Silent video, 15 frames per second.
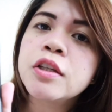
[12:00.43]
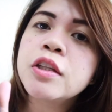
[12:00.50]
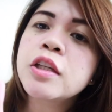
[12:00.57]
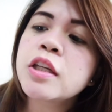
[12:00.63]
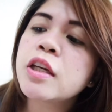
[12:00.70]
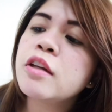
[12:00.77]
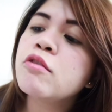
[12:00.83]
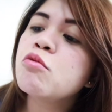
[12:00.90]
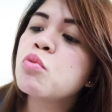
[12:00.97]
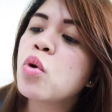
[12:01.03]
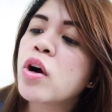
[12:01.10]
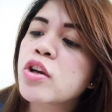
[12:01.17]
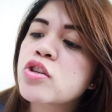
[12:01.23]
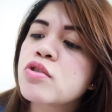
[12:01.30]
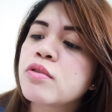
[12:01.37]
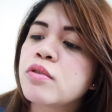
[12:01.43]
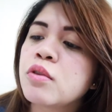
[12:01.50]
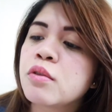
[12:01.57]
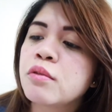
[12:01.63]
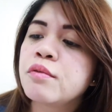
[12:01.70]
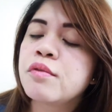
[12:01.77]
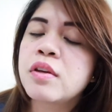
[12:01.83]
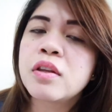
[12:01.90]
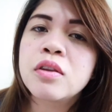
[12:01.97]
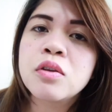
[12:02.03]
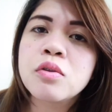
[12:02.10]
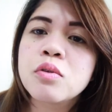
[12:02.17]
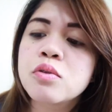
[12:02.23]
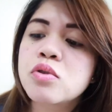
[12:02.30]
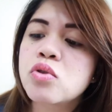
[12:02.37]
you can watch your
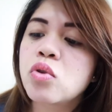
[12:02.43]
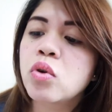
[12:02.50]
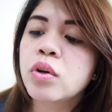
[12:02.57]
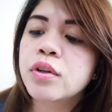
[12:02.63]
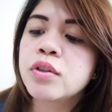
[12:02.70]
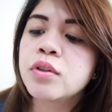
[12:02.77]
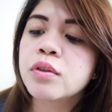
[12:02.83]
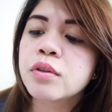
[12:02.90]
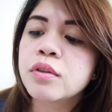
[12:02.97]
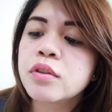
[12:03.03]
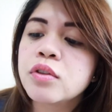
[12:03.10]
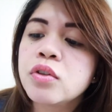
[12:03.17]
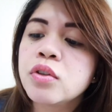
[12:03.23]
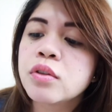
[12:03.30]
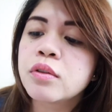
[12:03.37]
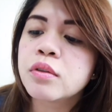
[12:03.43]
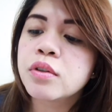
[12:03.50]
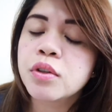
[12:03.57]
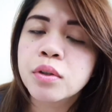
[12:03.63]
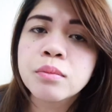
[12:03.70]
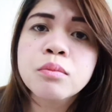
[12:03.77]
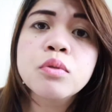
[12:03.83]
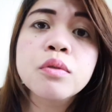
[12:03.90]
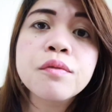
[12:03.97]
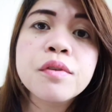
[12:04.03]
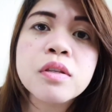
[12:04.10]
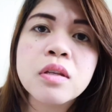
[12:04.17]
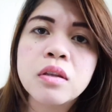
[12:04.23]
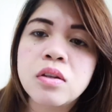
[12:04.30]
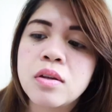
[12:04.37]
videos or your
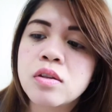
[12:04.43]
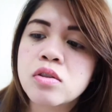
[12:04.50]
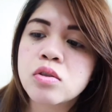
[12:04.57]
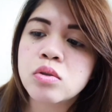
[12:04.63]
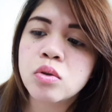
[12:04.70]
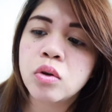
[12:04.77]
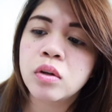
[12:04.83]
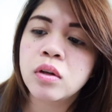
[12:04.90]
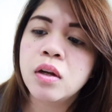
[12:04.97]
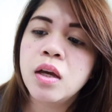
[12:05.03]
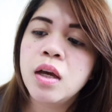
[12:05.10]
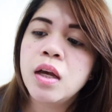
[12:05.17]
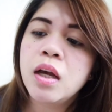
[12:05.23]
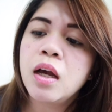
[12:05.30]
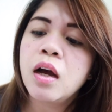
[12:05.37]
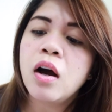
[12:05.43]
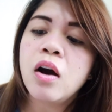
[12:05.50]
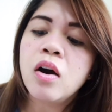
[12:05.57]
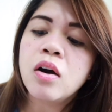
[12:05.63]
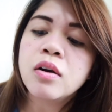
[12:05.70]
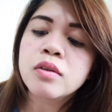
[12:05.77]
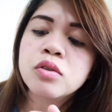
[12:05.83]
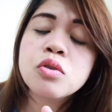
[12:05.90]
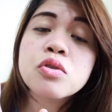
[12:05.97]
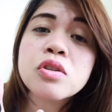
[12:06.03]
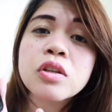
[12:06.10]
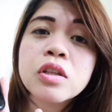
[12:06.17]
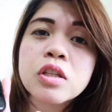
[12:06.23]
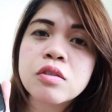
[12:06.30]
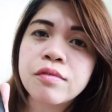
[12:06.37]
movies that you install
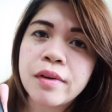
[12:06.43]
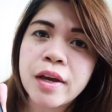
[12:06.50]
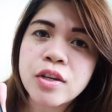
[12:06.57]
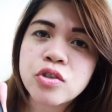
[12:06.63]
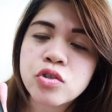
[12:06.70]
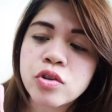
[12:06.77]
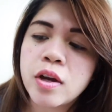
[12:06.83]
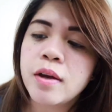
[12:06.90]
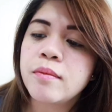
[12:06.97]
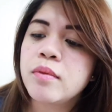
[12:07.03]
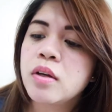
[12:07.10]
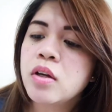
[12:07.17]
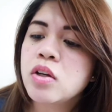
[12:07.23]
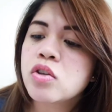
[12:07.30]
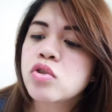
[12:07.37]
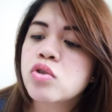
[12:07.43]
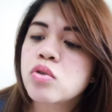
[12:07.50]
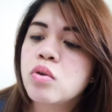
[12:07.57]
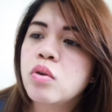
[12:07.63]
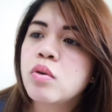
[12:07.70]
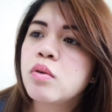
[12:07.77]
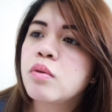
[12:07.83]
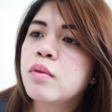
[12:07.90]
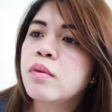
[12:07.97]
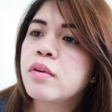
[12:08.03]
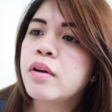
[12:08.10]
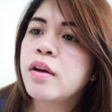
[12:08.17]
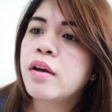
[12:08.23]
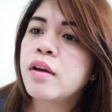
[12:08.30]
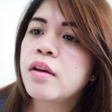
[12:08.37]
using this flash drive. So
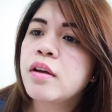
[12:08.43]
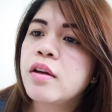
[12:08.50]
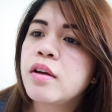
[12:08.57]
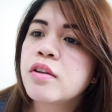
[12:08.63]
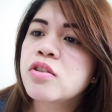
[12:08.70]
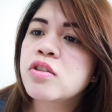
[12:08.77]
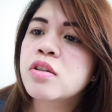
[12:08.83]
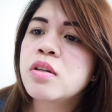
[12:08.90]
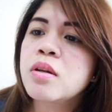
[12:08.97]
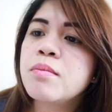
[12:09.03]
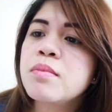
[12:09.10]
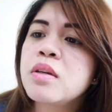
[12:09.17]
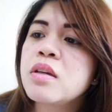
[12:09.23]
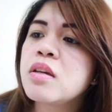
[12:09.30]
it's gonna